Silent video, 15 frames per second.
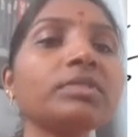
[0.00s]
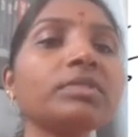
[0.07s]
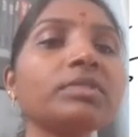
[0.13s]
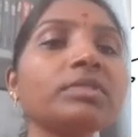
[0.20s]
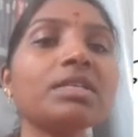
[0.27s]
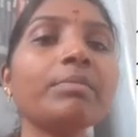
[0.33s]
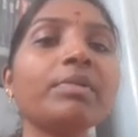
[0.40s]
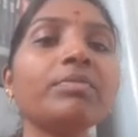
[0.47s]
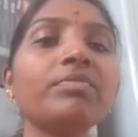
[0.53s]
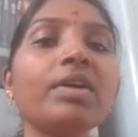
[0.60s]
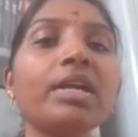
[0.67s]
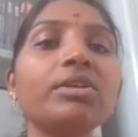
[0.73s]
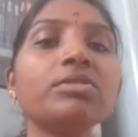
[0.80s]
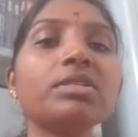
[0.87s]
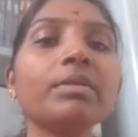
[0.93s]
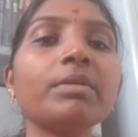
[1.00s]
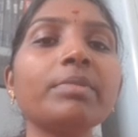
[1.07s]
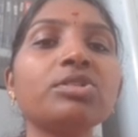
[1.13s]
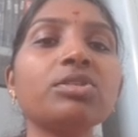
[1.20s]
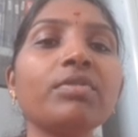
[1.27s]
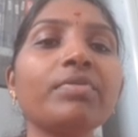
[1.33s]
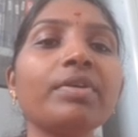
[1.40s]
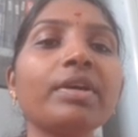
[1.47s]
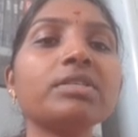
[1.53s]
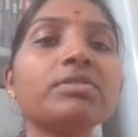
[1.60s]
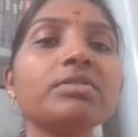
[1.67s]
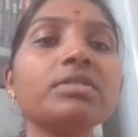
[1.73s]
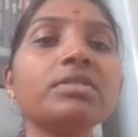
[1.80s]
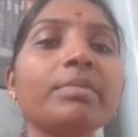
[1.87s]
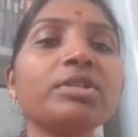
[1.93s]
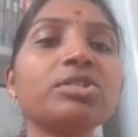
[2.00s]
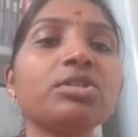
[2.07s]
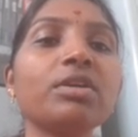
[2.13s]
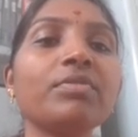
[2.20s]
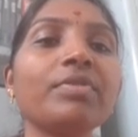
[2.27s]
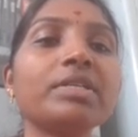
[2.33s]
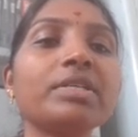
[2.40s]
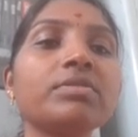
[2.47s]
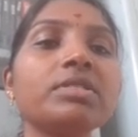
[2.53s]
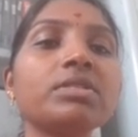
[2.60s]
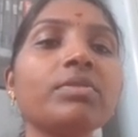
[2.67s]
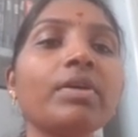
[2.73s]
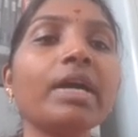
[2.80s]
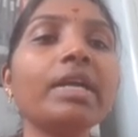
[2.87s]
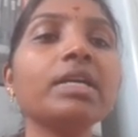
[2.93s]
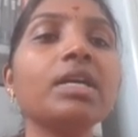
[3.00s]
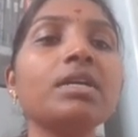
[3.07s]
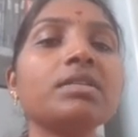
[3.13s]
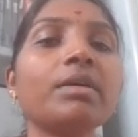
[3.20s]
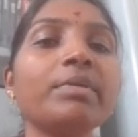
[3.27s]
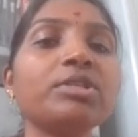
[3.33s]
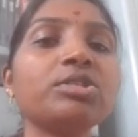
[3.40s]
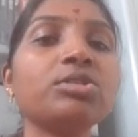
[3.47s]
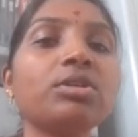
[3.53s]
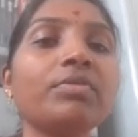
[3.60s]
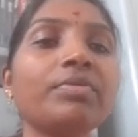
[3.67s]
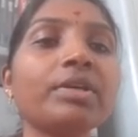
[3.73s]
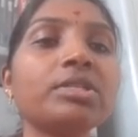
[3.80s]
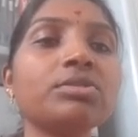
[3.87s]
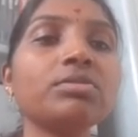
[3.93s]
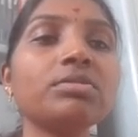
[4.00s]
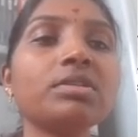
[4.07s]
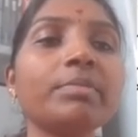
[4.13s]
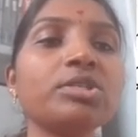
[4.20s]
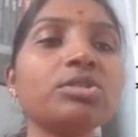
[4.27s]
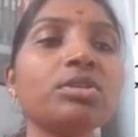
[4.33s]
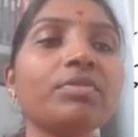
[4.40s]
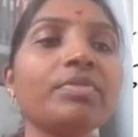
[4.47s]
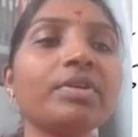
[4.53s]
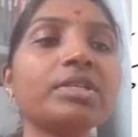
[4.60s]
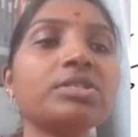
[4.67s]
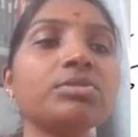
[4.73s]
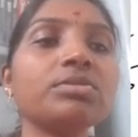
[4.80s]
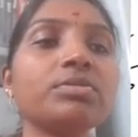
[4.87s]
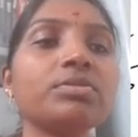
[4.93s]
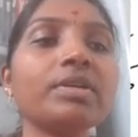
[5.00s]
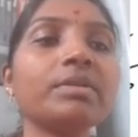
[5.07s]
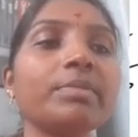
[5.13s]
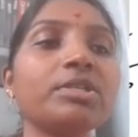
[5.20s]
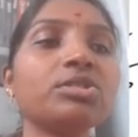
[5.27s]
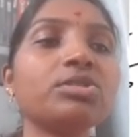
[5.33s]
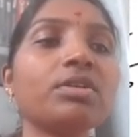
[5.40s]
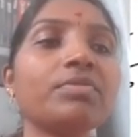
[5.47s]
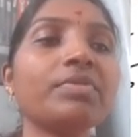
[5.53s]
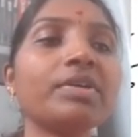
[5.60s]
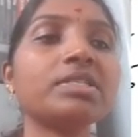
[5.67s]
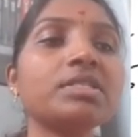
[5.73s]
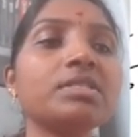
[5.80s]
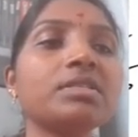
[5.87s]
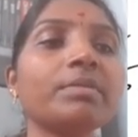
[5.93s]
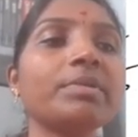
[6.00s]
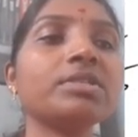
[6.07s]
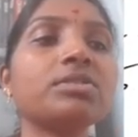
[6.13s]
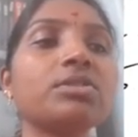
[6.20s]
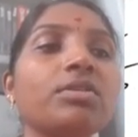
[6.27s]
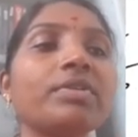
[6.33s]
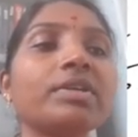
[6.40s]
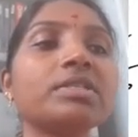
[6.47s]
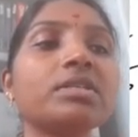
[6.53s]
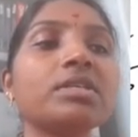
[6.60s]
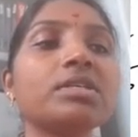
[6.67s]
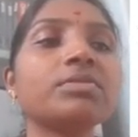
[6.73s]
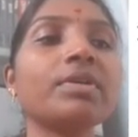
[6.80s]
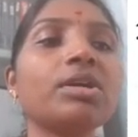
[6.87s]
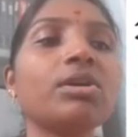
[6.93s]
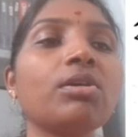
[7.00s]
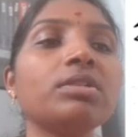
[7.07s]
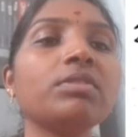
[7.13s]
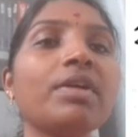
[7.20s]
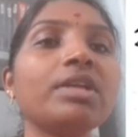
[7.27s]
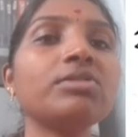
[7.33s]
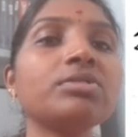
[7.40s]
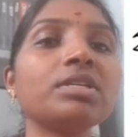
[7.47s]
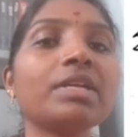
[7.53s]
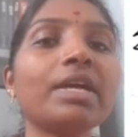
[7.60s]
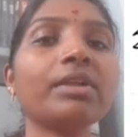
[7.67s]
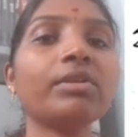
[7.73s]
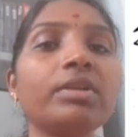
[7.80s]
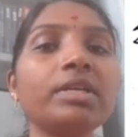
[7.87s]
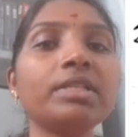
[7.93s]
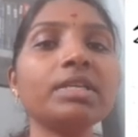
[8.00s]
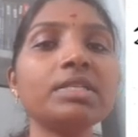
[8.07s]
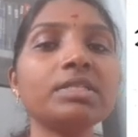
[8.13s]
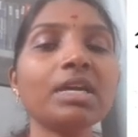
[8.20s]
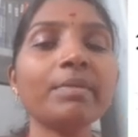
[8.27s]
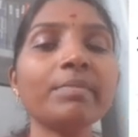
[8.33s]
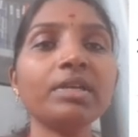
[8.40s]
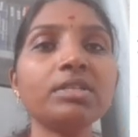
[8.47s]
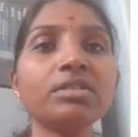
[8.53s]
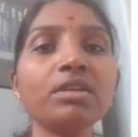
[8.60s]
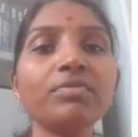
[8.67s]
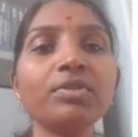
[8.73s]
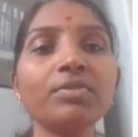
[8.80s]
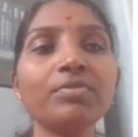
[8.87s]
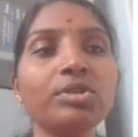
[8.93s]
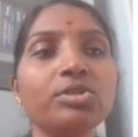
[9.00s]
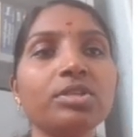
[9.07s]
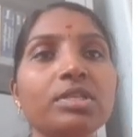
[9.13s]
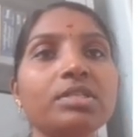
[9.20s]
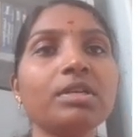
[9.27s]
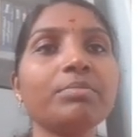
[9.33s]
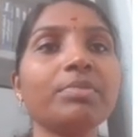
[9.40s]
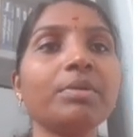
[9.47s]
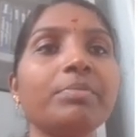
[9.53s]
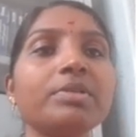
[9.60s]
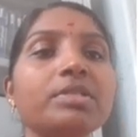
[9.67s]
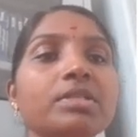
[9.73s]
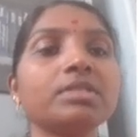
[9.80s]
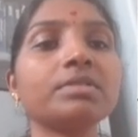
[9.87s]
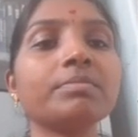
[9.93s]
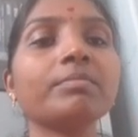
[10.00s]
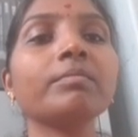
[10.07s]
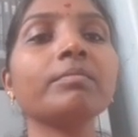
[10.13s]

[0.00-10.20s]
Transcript: sum of values, summation of x1, summation of x1 square, summation of x2, summation of x2 square, summation of x3, and summation of x3 square, all the values are calculated in this table itself for futuristic purposes.